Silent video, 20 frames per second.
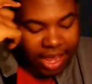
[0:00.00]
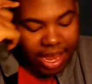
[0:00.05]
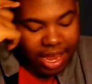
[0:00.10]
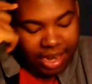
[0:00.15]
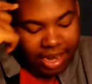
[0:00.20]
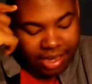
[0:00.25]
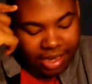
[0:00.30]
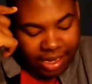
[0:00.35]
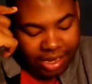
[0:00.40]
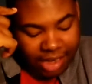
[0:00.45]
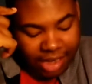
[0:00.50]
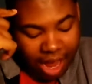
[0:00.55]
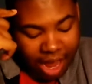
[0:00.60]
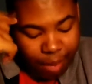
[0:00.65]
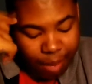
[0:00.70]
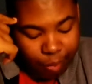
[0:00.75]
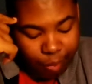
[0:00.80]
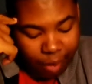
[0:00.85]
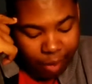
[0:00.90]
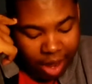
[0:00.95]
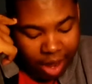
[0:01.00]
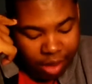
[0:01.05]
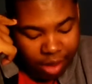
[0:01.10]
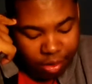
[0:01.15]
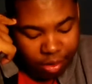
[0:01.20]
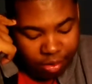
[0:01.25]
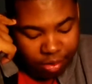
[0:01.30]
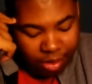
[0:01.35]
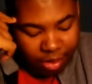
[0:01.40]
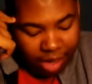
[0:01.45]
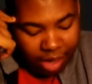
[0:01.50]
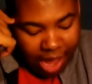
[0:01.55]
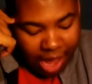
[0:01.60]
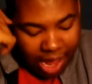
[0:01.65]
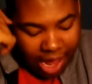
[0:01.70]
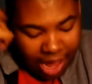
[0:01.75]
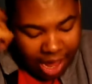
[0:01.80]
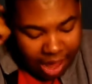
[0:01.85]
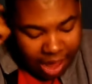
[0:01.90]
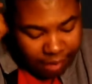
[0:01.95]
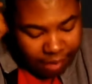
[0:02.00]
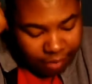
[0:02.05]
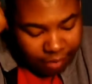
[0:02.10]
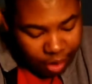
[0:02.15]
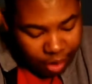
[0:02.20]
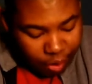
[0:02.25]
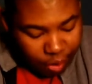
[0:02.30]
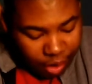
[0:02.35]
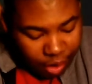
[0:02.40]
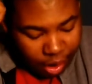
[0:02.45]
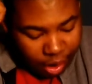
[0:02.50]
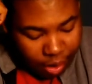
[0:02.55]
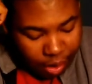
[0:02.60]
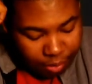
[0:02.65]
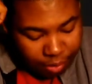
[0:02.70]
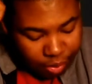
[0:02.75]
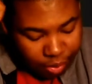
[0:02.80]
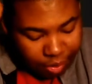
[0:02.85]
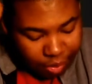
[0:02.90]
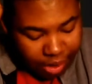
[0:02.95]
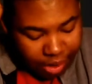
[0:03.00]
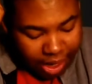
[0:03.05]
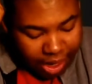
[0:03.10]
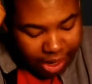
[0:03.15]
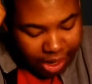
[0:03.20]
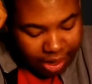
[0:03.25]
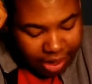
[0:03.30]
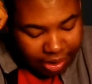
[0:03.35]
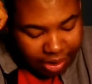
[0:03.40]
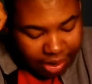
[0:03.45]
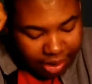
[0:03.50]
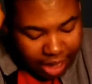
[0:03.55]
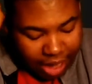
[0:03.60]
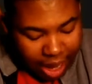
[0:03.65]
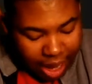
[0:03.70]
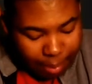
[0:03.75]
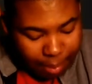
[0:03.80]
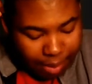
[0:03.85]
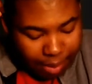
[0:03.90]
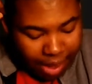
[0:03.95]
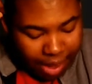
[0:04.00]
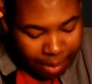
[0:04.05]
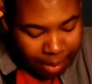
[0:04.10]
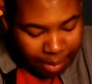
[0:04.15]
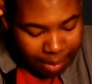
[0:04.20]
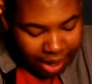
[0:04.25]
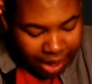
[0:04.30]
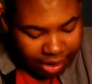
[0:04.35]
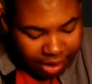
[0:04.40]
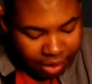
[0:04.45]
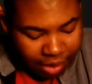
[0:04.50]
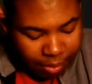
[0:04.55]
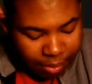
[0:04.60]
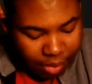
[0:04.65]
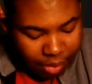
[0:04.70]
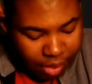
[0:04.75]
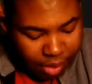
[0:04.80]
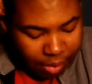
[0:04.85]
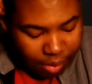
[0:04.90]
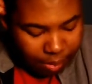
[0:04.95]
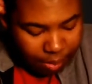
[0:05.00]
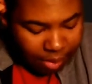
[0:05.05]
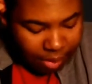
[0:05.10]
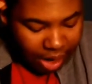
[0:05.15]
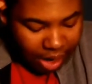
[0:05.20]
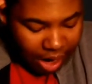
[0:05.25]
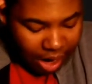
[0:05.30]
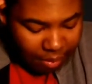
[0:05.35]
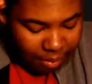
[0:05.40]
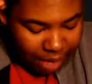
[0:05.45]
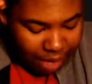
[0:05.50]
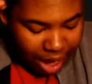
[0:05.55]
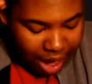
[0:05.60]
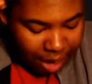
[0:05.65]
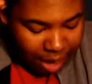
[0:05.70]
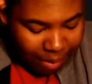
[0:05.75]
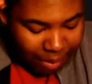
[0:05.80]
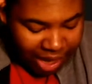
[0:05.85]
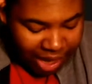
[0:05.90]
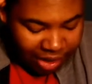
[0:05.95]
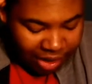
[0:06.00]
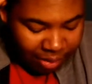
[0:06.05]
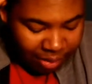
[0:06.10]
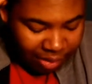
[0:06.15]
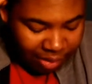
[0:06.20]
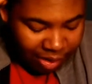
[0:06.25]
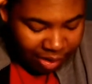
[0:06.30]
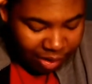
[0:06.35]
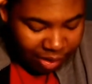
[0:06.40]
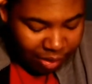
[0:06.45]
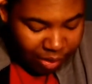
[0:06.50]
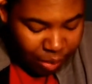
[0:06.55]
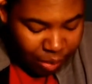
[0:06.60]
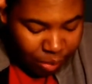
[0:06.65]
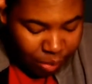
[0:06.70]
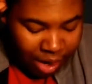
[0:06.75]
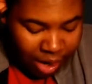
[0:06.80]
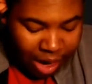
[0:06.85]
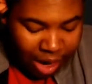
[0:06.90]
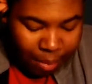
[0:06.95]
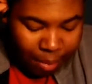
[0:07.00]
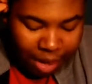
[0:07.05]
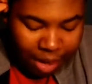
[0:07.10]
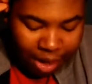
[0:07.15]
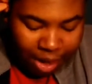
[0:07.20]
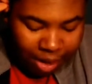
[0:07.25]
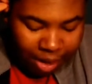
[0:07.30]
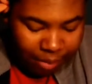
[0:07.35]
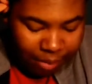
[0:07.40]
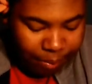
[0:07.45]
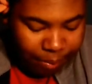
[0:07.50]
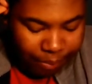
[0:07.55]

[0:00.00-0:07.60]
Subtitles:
It says, "I'm round, I have no arms or legs, I play basketball, but I'm not a basketball. What am I?"